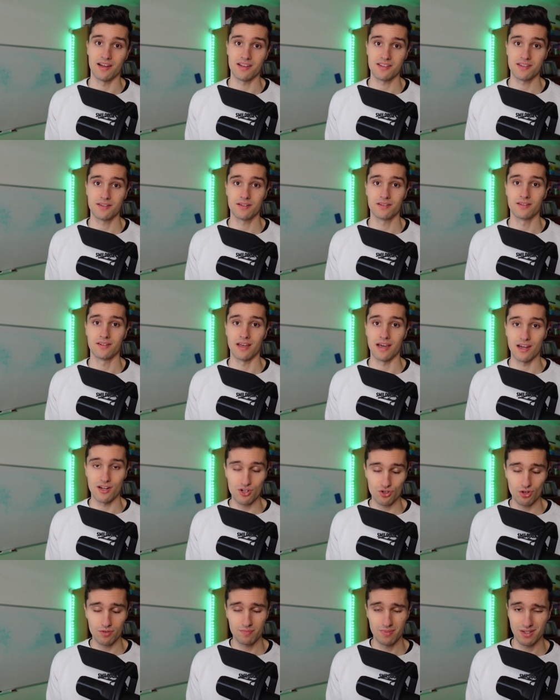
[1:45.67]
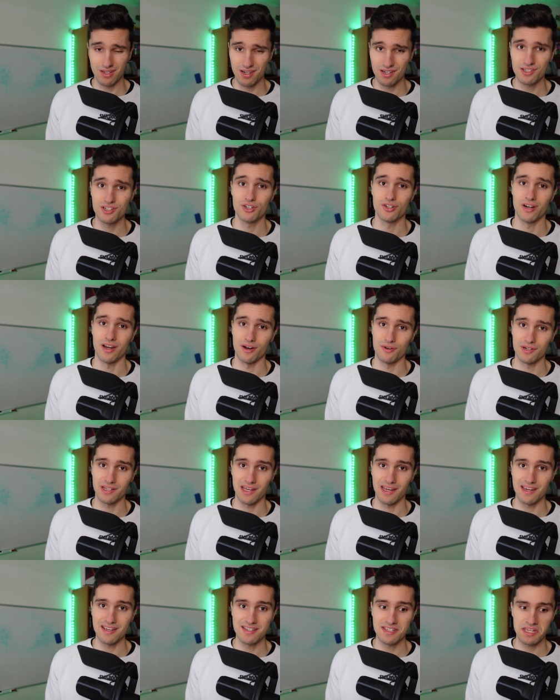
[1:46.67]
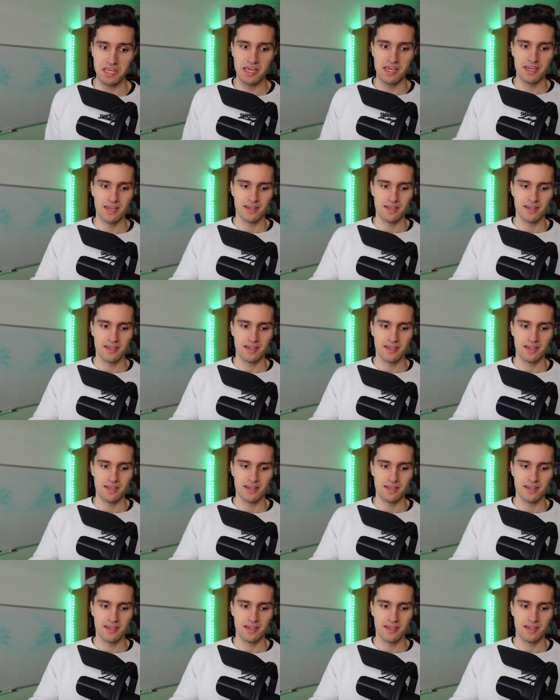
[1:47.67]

as an Android beginner nowadays